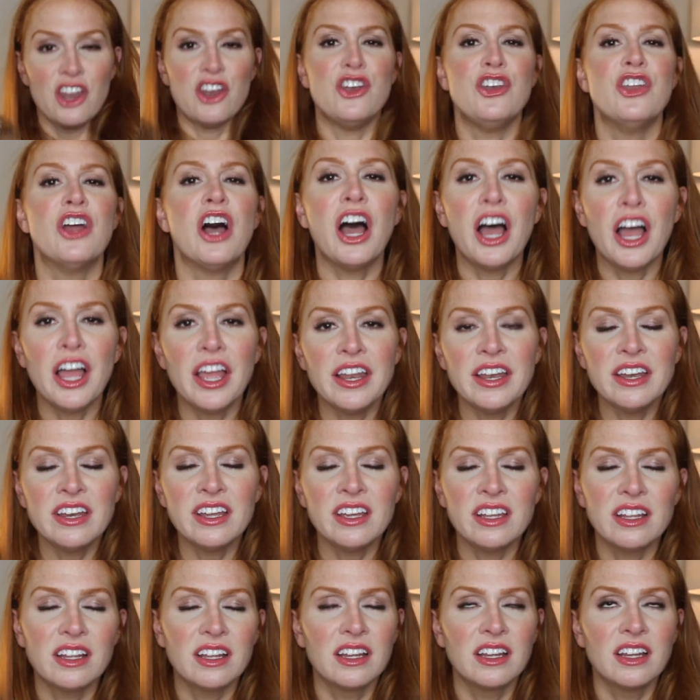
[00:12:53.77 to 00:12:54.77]

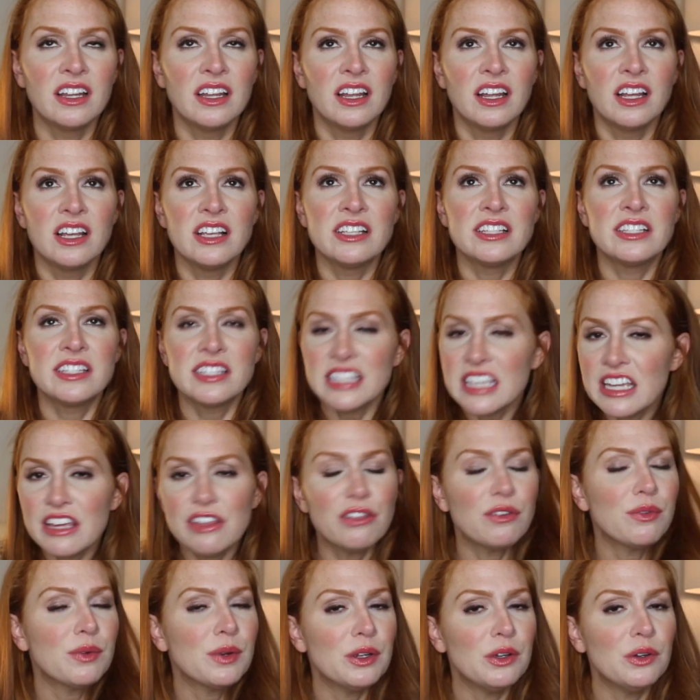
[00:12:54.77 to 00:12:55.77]

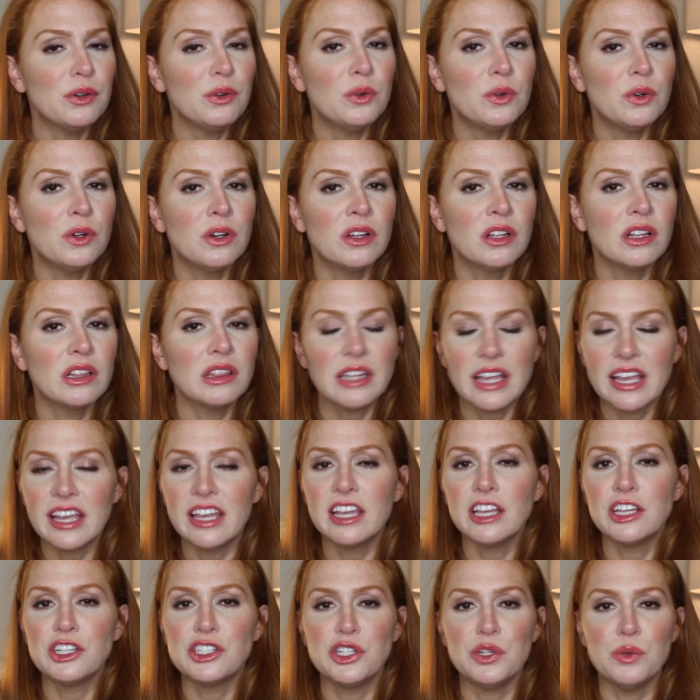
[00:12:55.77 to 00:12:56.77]
non-see-through
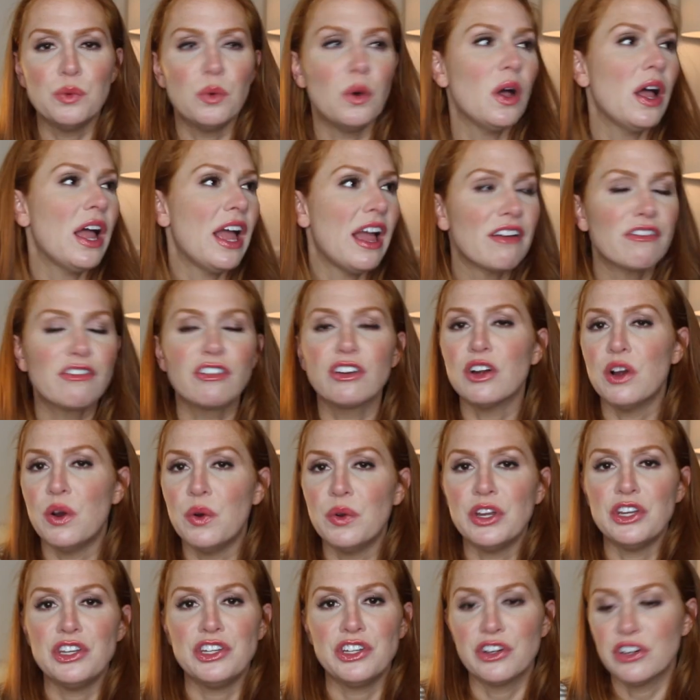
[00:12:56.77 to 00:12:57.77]
leggings you will ever
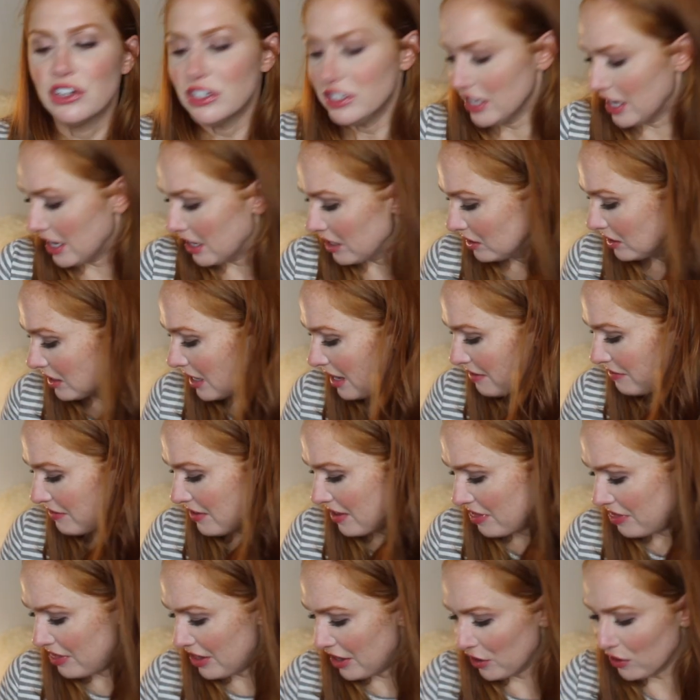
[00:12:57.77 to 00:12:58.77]
own in your entire life.
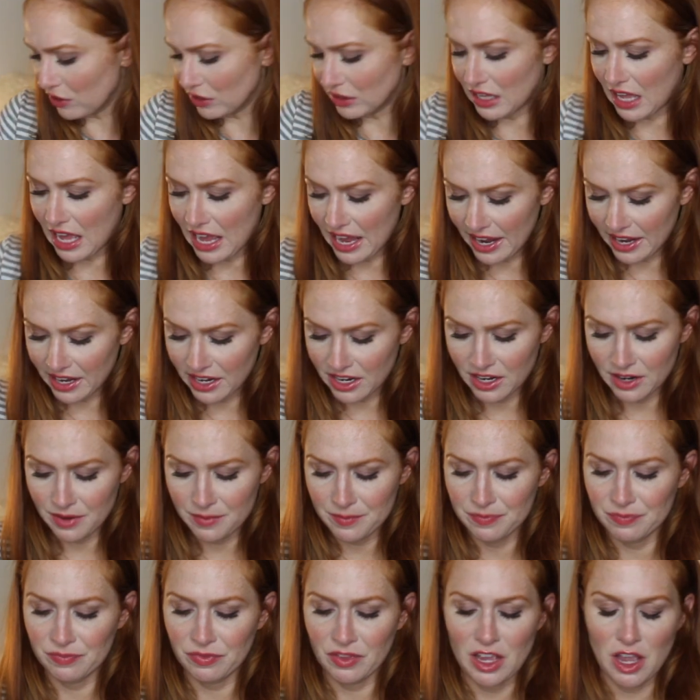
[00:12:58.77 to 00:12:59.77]
And they're like,
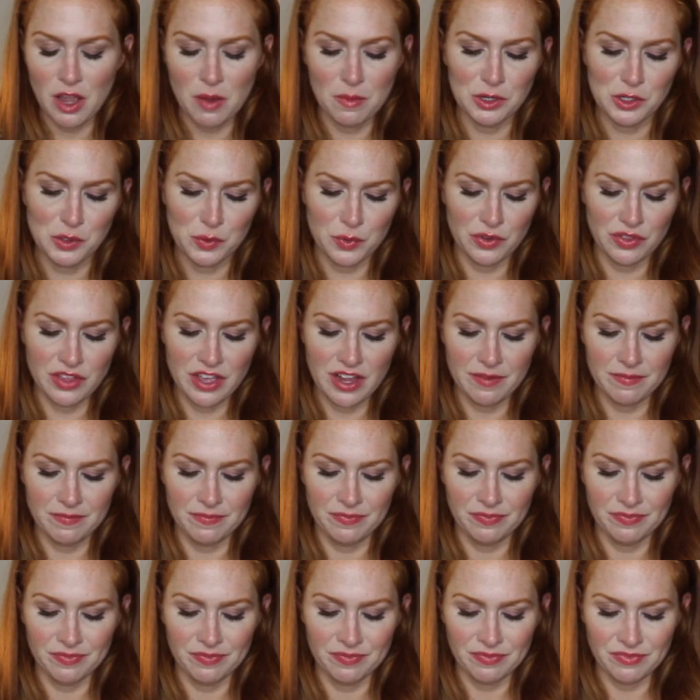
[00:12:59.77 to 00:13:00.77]
how much were they?
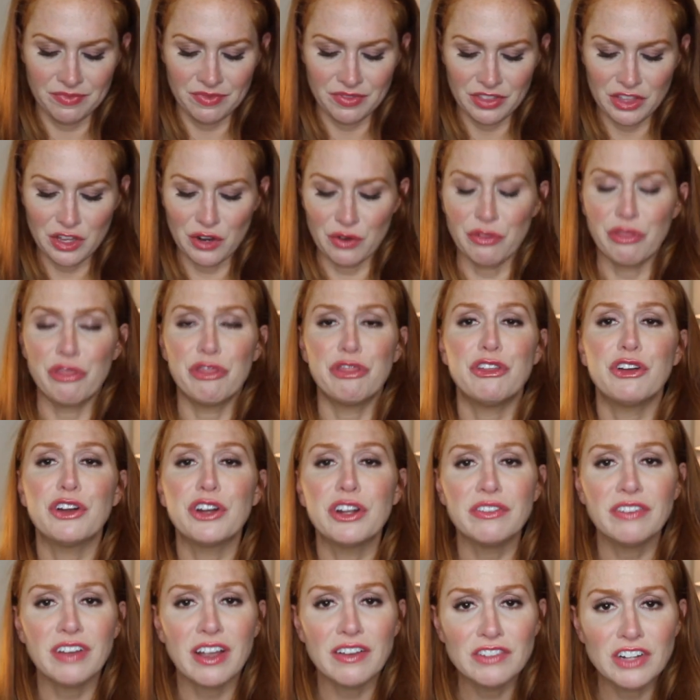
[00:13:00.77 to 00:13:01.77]
They're
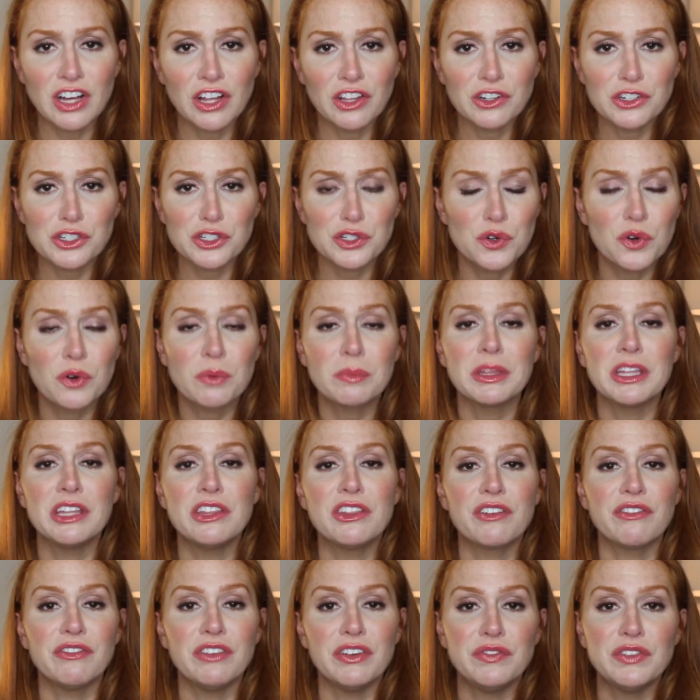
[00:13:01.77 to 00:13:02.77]
$35. Normally
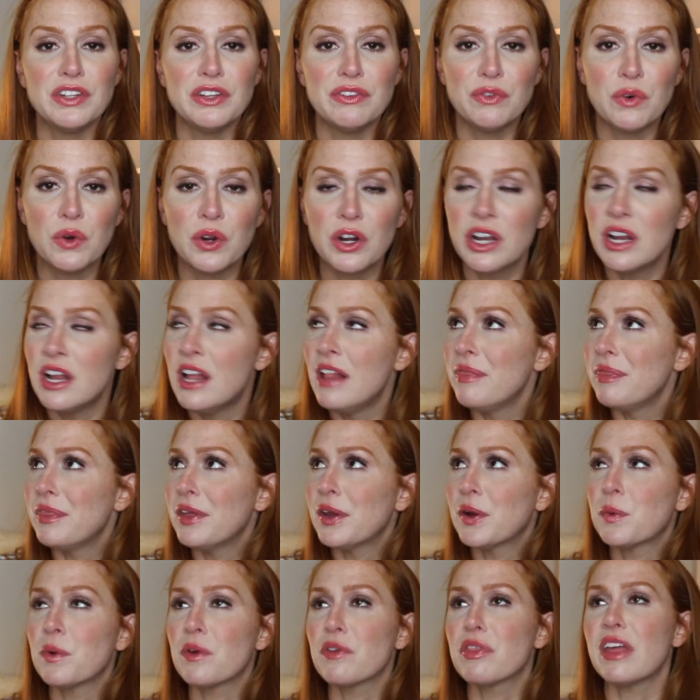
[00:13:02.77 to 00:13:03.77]
they're $54.
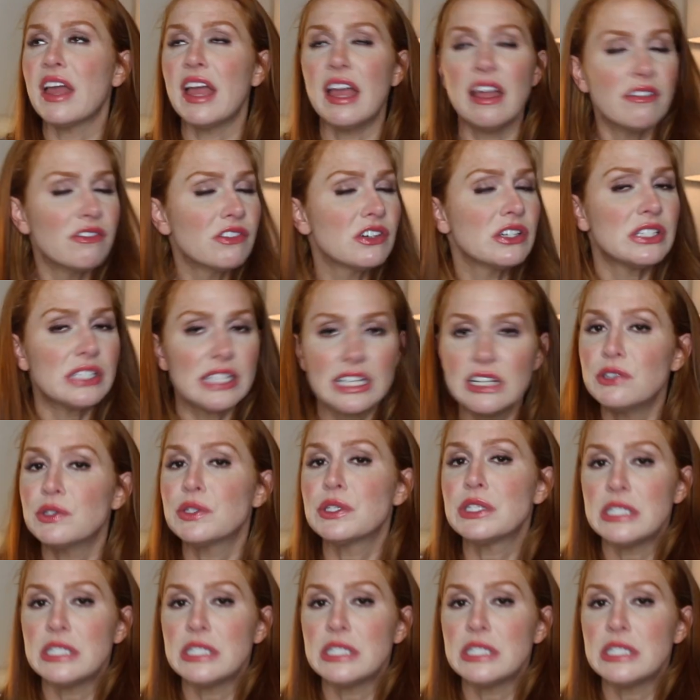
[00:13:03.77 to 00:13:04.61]
They're worth every single